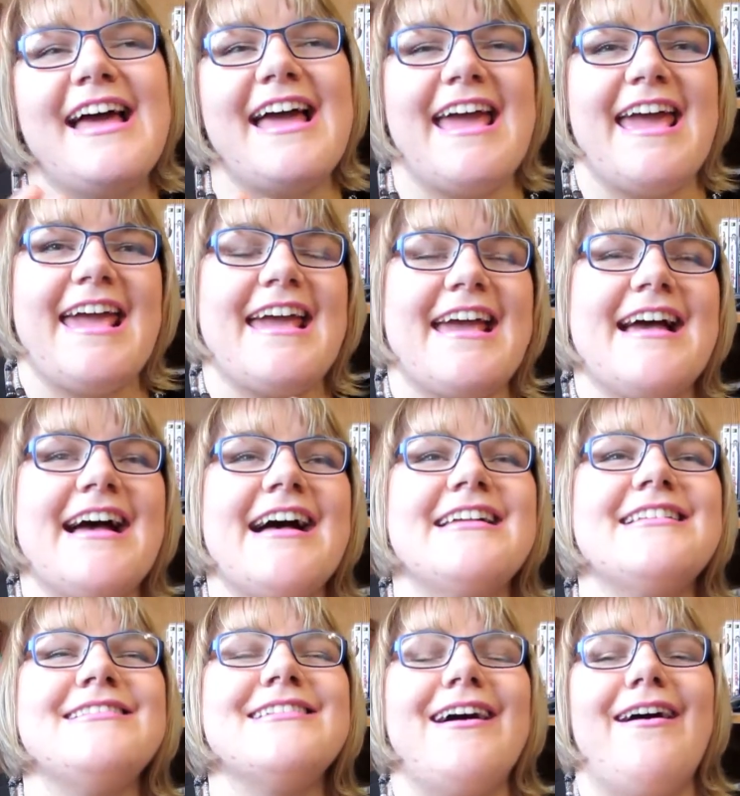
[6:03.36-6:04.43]

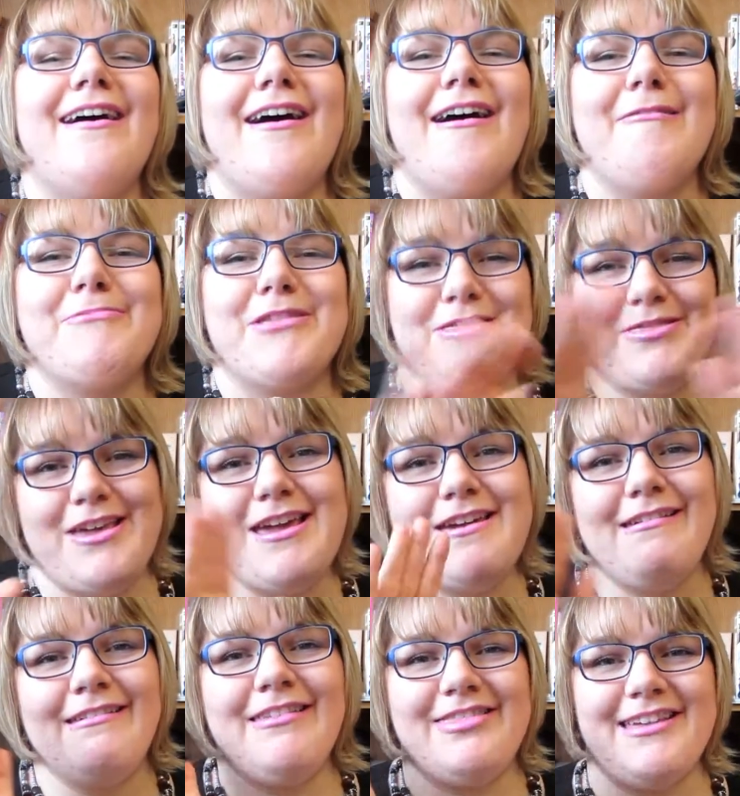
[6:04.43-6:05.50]
and the
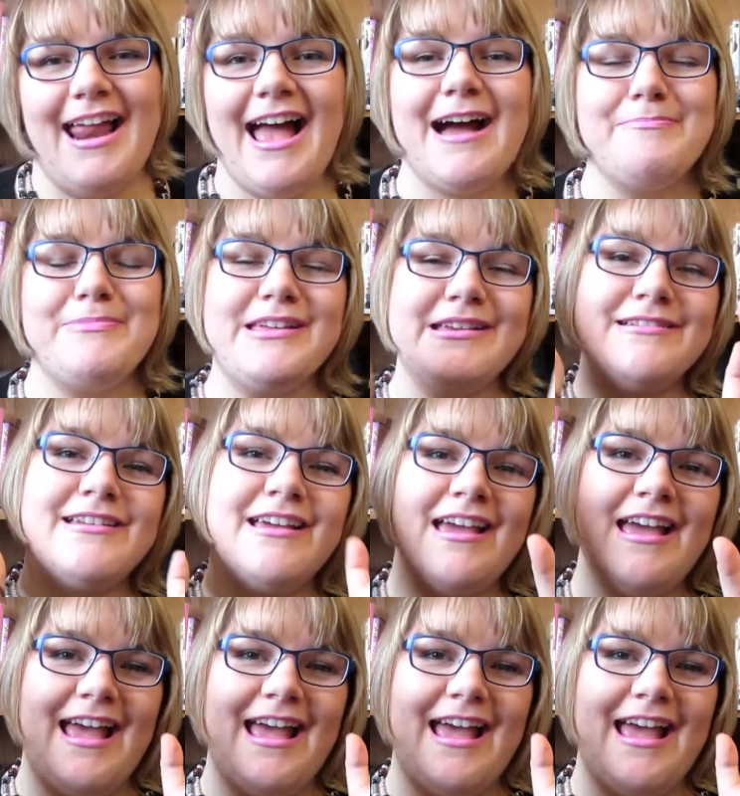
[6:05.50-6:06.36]
thing that happened